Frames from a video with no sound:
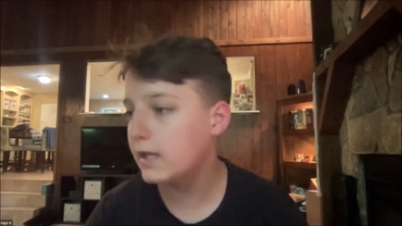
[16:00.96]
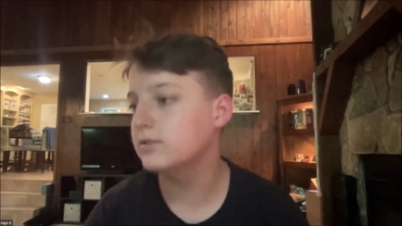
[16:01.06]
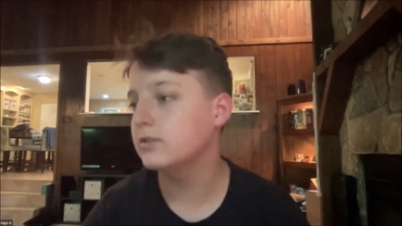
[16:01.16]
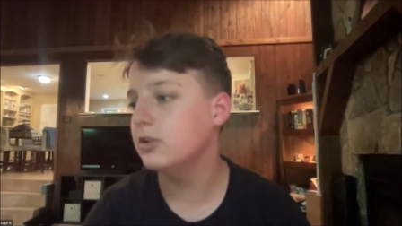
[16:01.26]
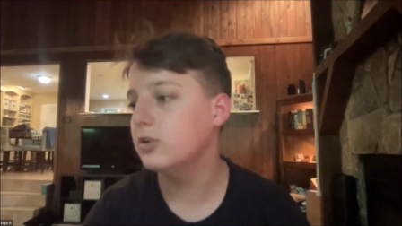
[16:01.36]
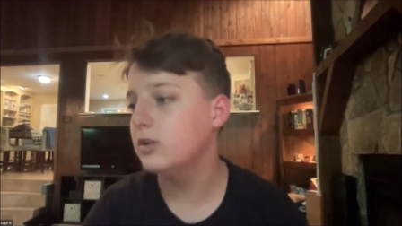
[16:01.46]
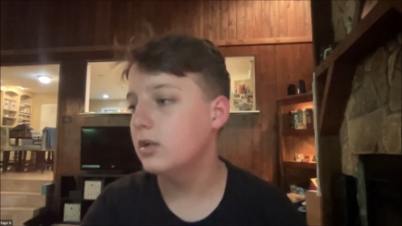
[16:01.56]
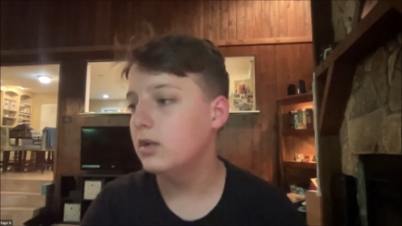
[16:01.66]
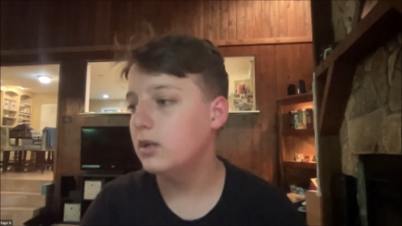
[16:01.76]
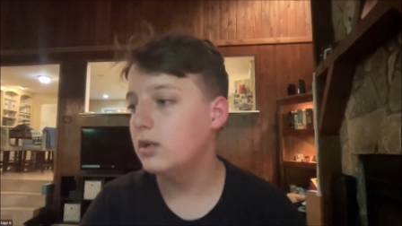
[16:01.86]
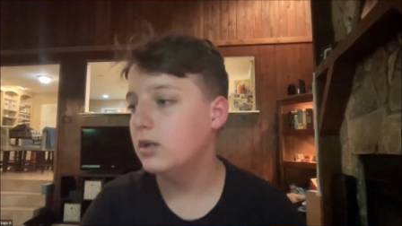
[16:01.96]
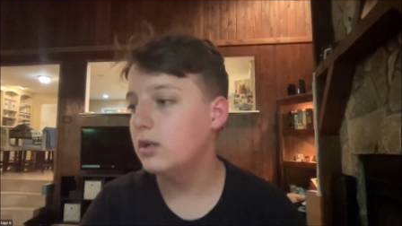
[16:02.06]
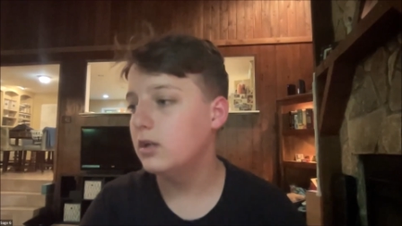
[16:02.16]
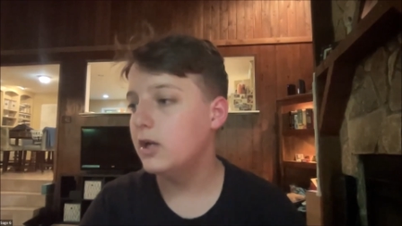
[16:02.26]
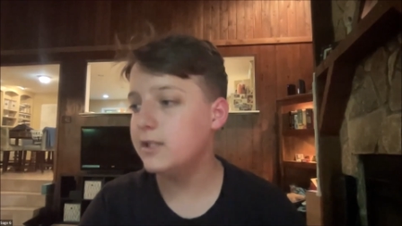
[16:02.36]
one to answer.
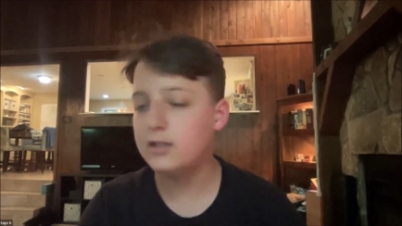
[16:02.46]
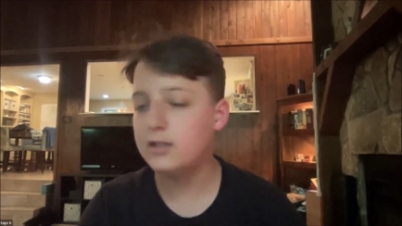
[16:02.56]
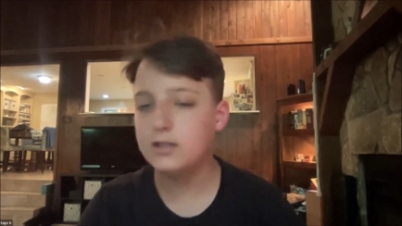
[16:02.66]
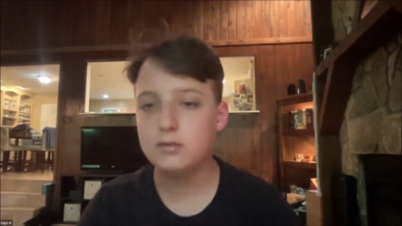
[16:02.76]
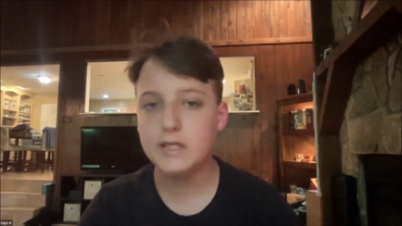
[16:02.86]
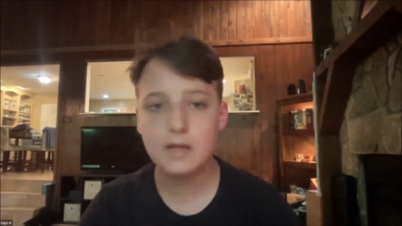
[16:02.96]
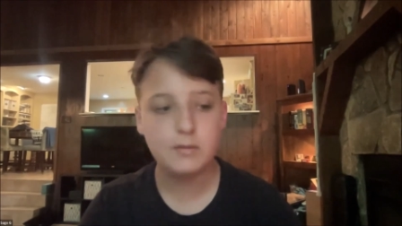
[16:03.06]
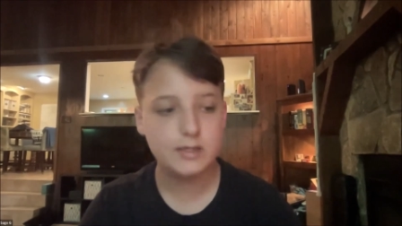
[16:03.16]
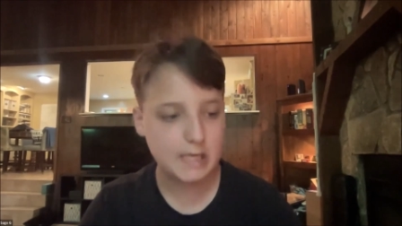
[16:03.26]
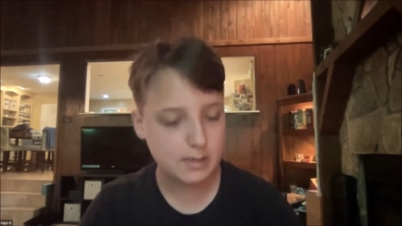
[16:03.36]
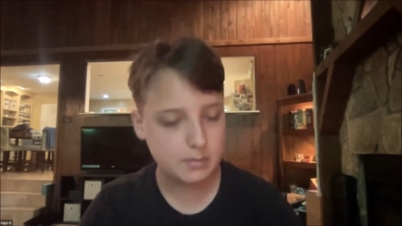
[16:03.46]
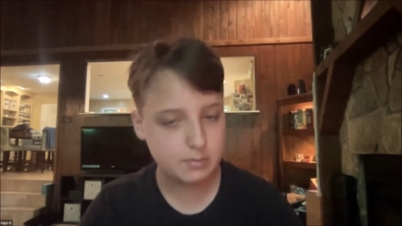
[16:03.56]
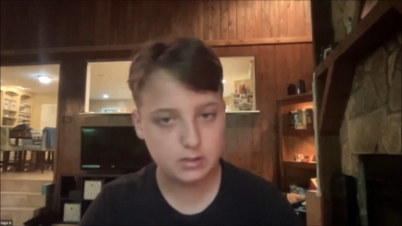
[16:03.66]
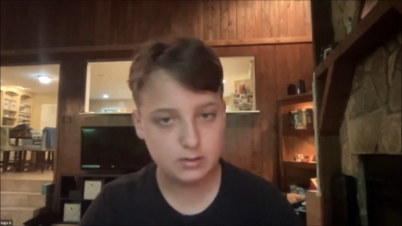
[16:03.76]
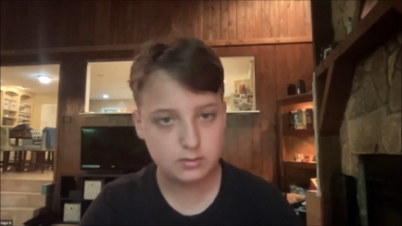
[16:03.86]
And they became
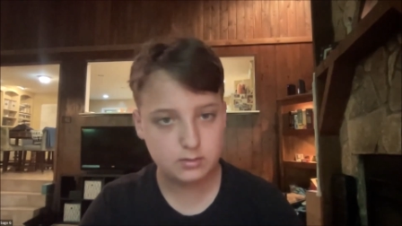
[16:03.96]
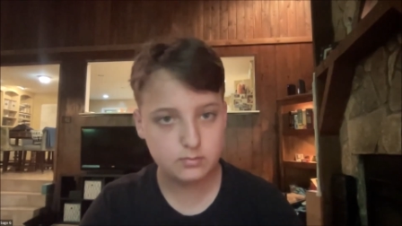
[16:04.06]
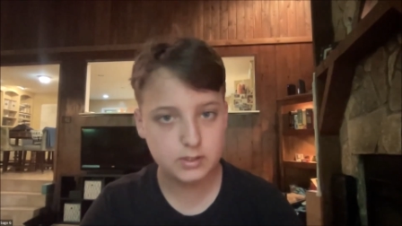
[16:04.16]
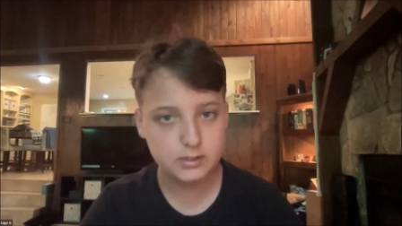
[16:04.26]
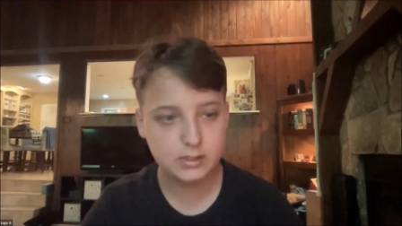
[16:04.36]
unhappy